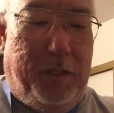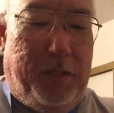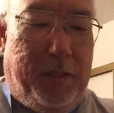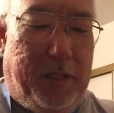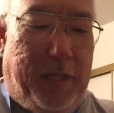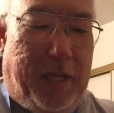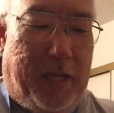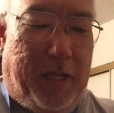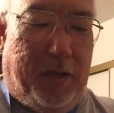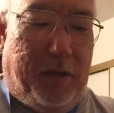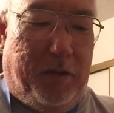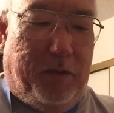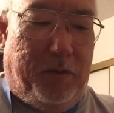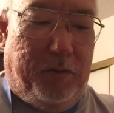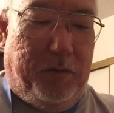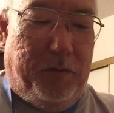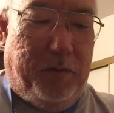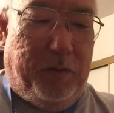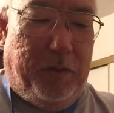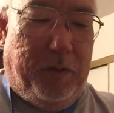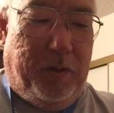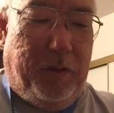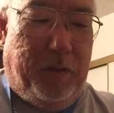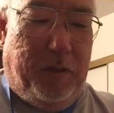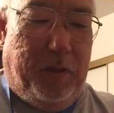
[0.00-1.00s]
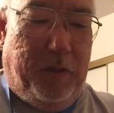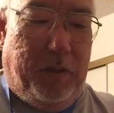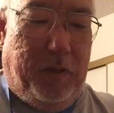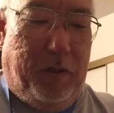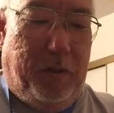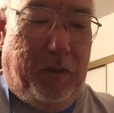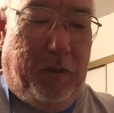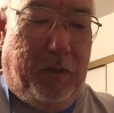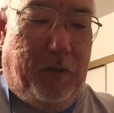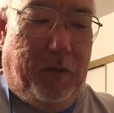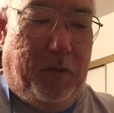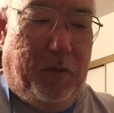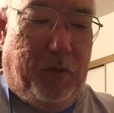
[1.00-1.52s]
Now,
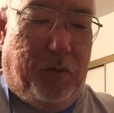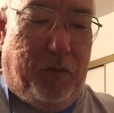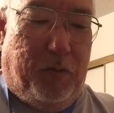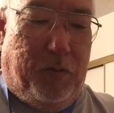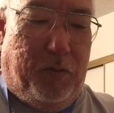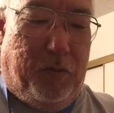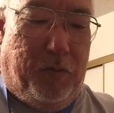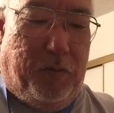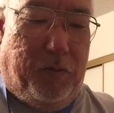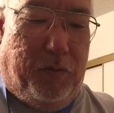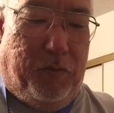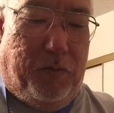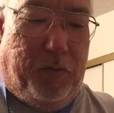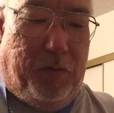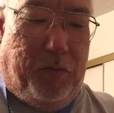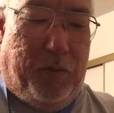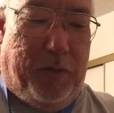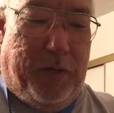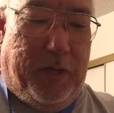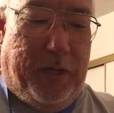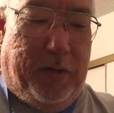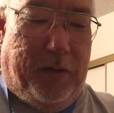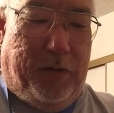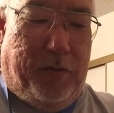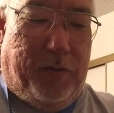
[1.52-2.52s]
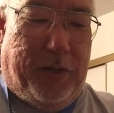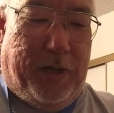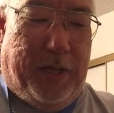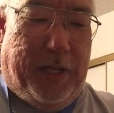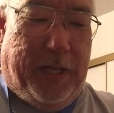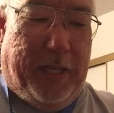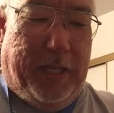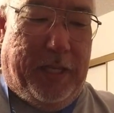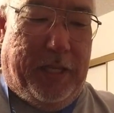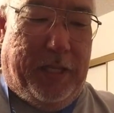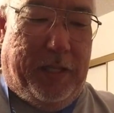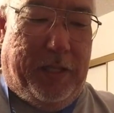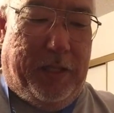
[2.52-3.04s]
when
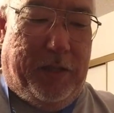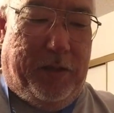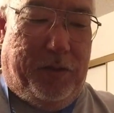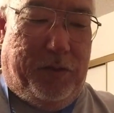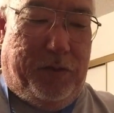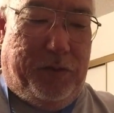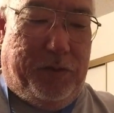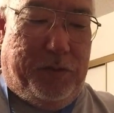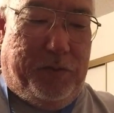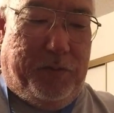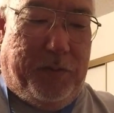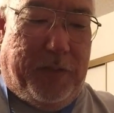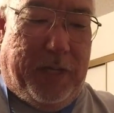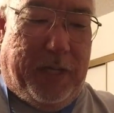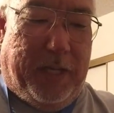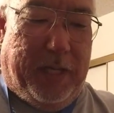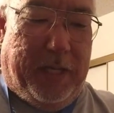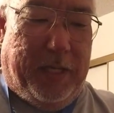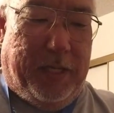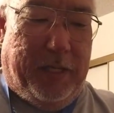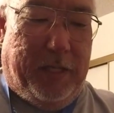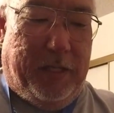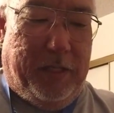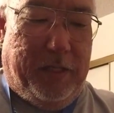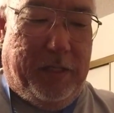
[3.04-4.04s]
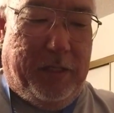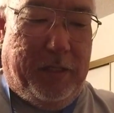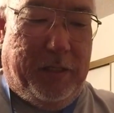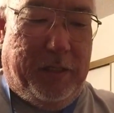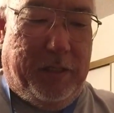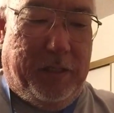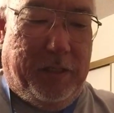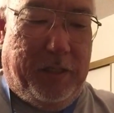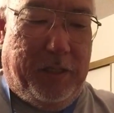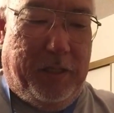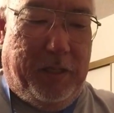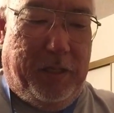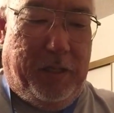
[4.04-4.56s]
I use my
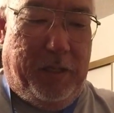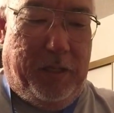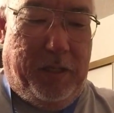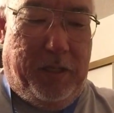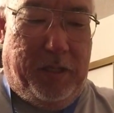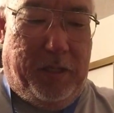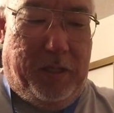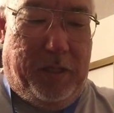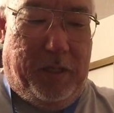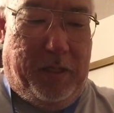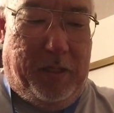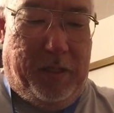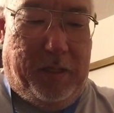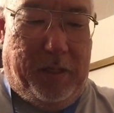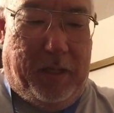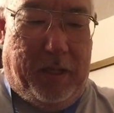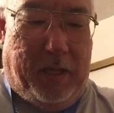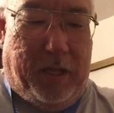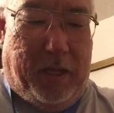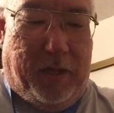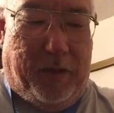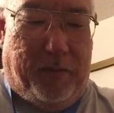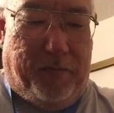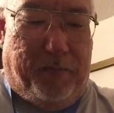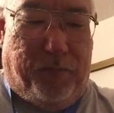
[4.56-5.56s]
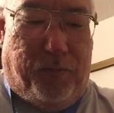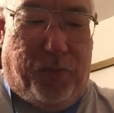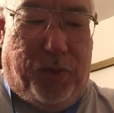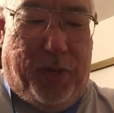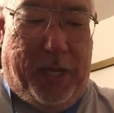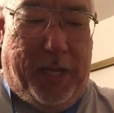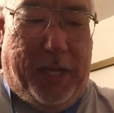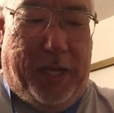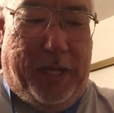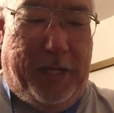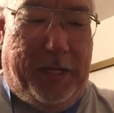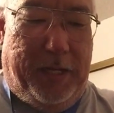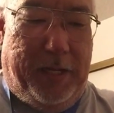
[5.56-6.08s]

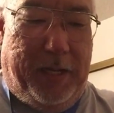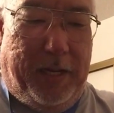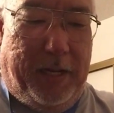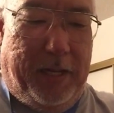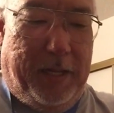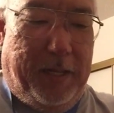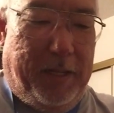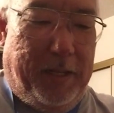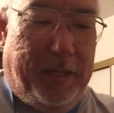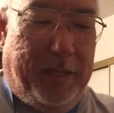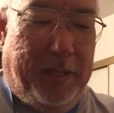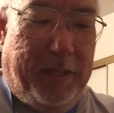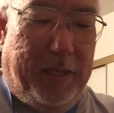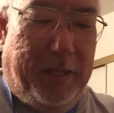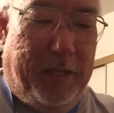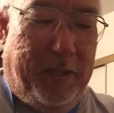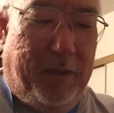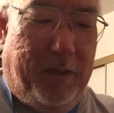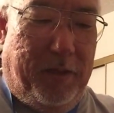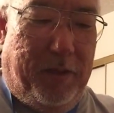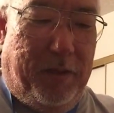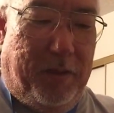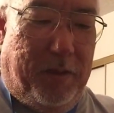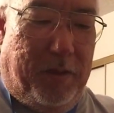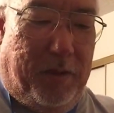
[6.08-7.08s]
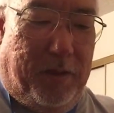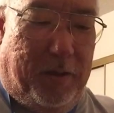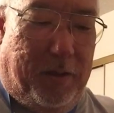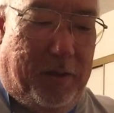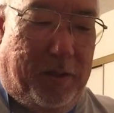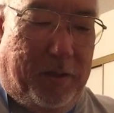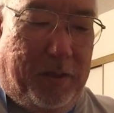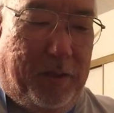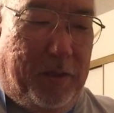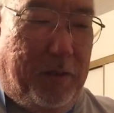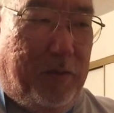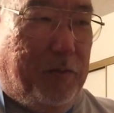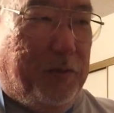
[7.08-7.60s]
braid,
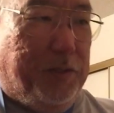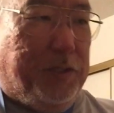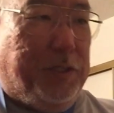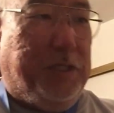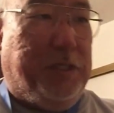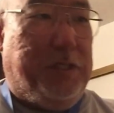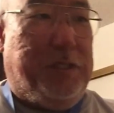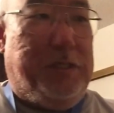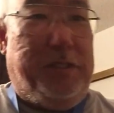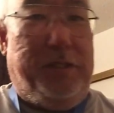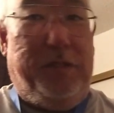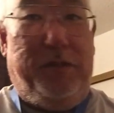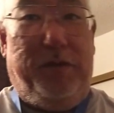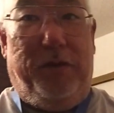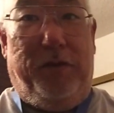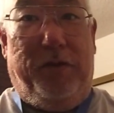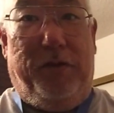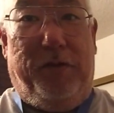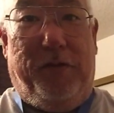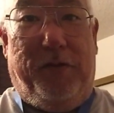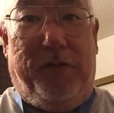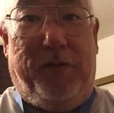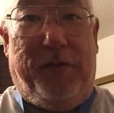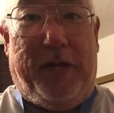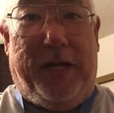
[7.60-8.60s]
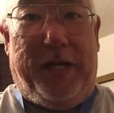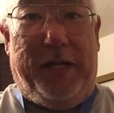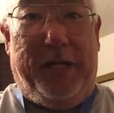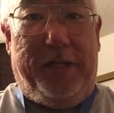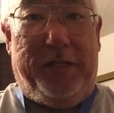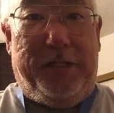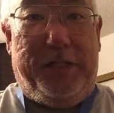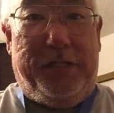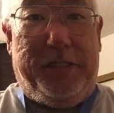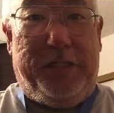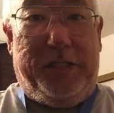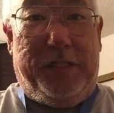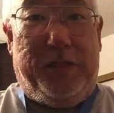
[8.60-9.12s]
which is right here,
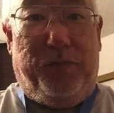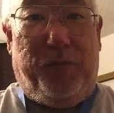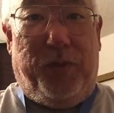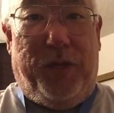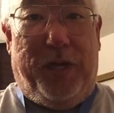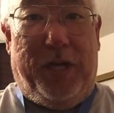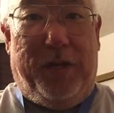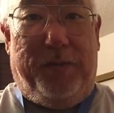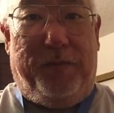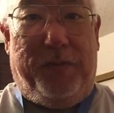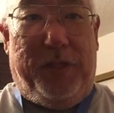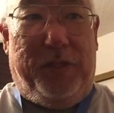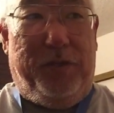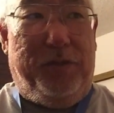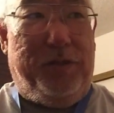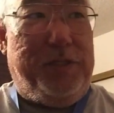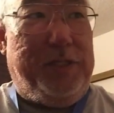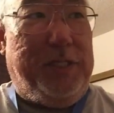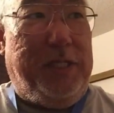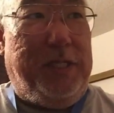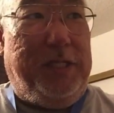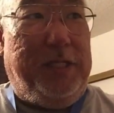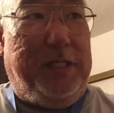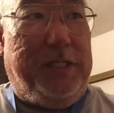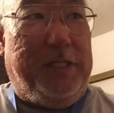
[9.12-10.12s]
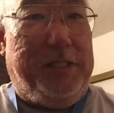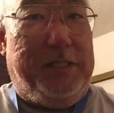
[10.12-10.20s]
this is the braid I'll be using.